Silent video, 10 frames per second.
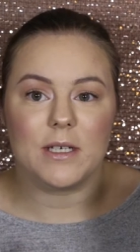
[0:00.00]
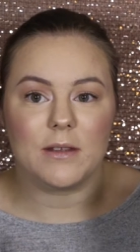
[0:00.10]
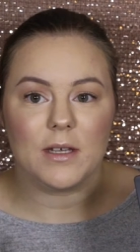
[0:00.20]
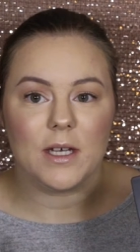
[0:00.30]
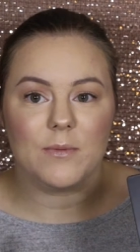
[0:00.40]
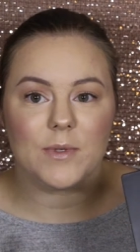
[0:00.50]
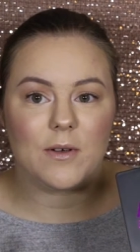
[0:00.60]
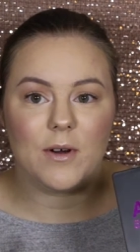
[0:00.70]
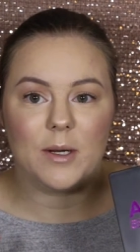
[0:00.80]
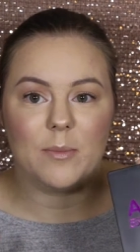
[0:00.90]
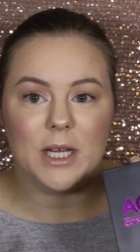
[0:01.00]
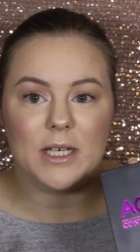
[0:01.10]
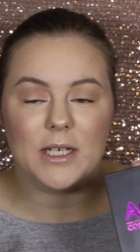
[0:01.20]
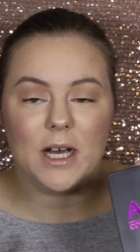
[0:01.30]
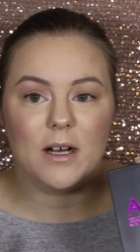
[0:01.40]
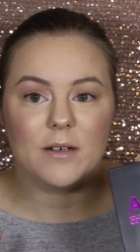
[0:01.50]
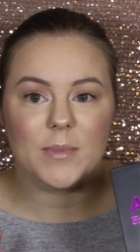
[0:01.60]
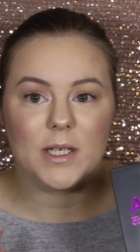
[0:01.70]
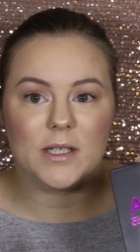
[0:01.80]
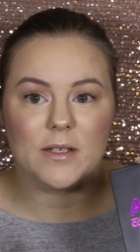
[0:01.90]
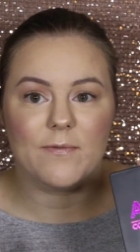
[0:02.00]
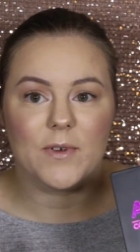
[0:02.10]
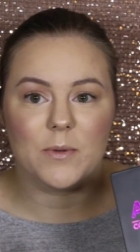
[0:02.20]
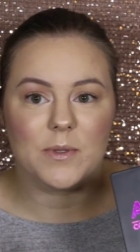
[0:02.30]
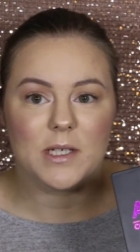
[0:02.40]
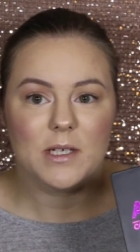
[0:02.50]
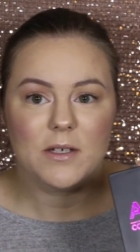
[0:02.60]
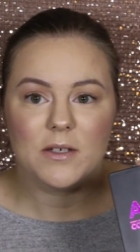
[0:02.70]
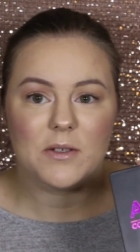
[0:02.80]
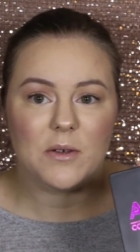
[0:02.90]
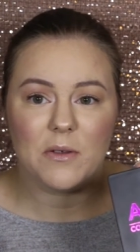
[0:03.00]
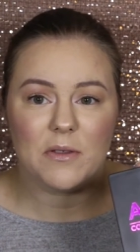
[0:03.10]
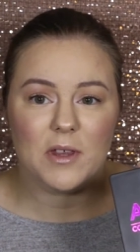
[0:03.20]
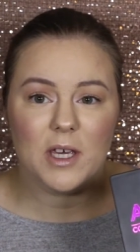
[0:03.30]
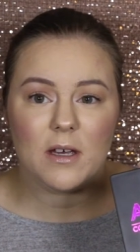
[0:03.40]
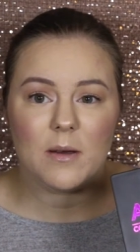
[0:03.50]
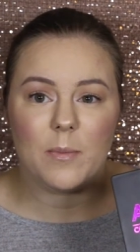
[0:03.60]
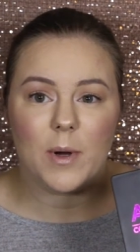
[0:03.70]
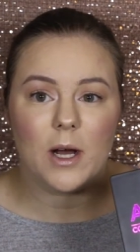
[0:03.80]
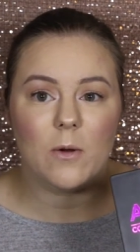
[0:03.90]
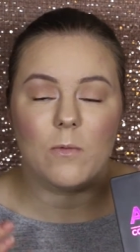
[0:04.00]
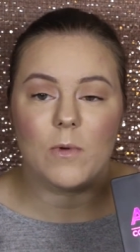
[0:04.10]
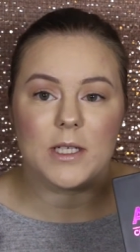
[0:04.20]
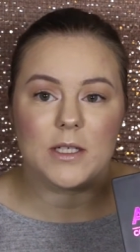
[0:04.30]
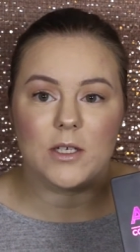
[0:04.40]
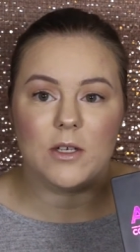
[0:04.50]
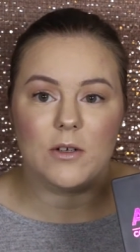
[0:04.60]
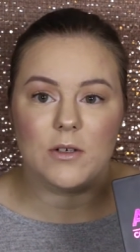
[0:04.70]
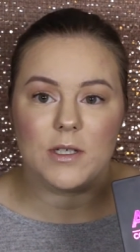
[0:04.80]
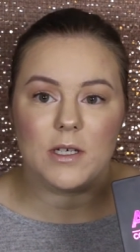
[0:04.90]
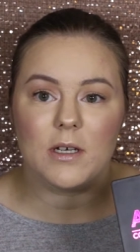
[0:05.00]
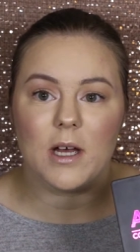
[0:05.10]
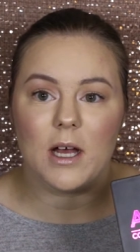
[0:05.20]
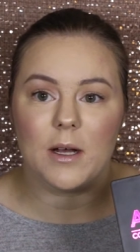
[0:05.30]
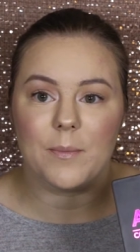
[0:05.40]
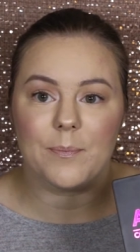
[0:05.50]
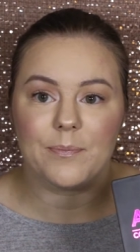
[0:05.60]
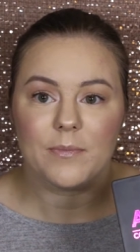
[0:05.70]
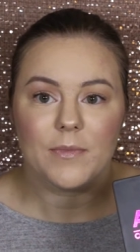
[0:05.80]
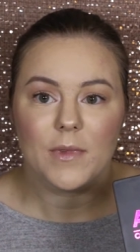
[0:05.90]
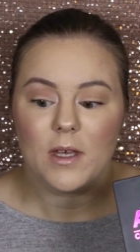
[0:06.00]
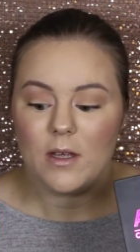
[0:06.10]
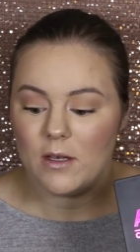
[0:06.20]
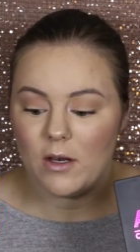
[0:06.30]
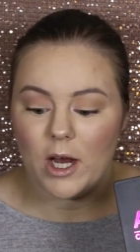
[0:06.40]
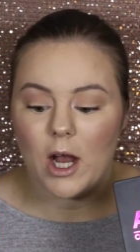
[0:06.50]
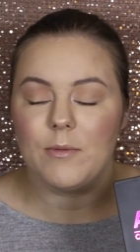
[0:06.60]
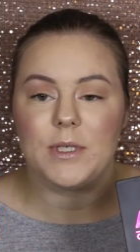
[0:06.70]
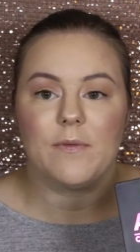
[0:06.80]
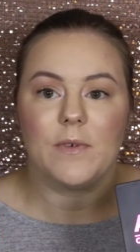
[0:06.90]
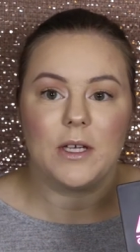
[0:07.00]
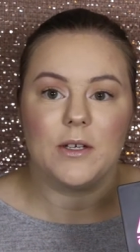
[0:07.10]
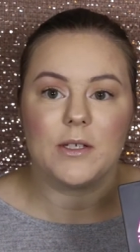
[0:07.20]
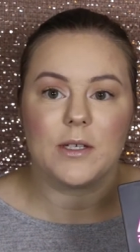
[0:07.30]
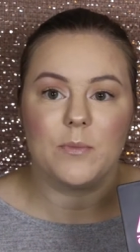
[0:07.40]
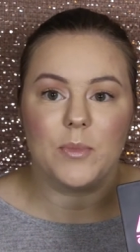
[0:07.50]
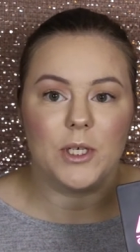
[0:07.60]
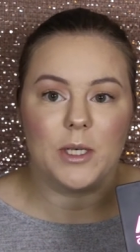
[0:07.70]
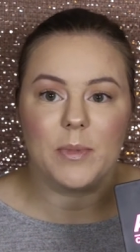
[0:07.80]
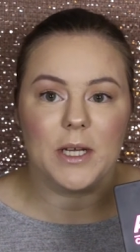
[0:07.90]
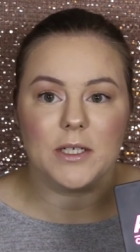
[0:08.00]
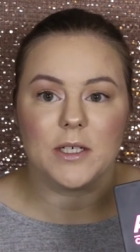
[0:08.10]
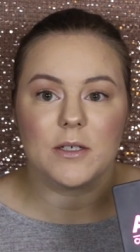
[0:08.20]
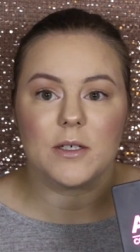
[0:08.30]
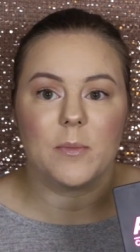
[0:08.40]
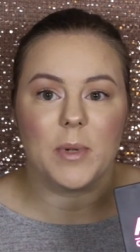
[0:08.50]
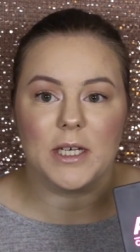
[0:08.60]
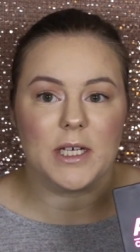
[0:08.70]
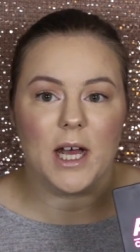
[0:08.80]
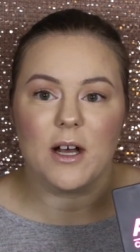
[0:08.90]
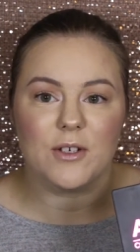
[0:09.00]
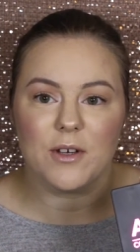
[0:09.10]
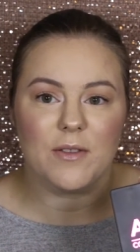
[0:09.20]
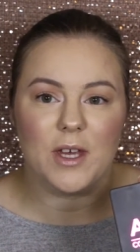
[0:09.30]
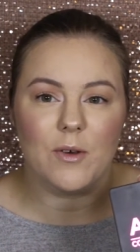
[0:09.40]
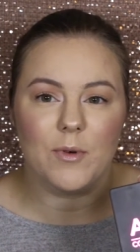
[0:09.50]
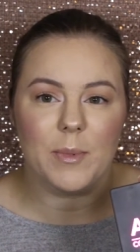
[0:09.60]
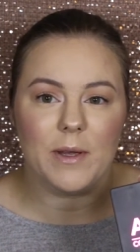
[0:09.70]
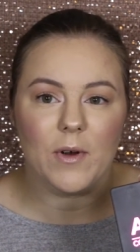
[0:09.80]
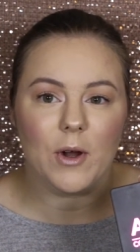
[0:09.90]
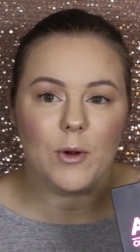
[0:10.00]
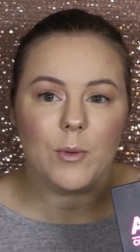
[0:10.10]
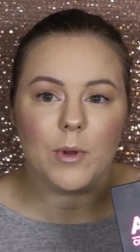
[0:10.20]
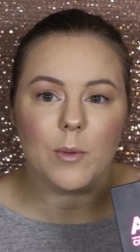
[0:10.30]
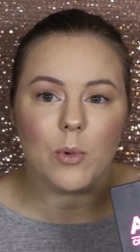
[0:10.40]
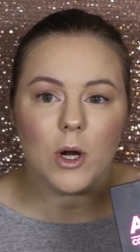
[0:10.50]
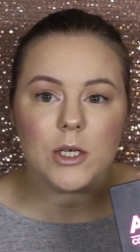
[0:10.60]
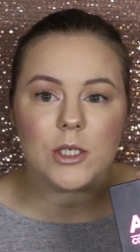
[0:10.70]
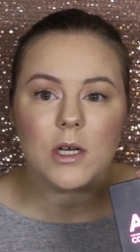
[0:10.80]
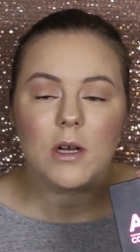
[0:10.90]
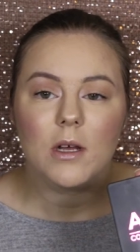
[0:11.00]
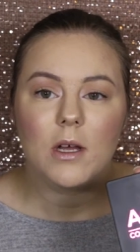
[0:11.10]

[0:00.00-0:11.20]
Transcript: didn't think it was going to blend out because it feels so thick, but once you use it, like, I would definitely use a beauty blender to blend it out. I don't think it would be very good with a brush.